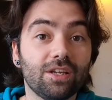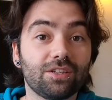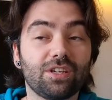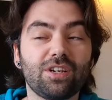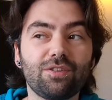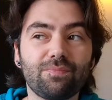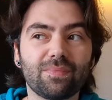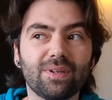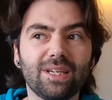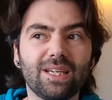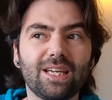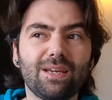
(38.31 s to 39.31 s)
so
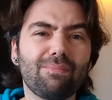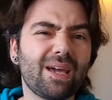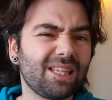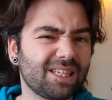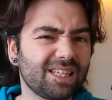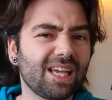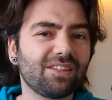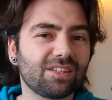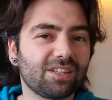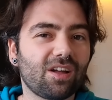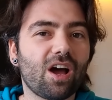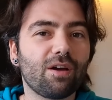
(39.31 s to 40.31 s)
it made
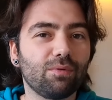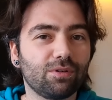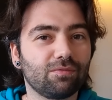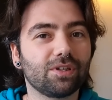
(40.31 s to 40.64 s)
sense that I would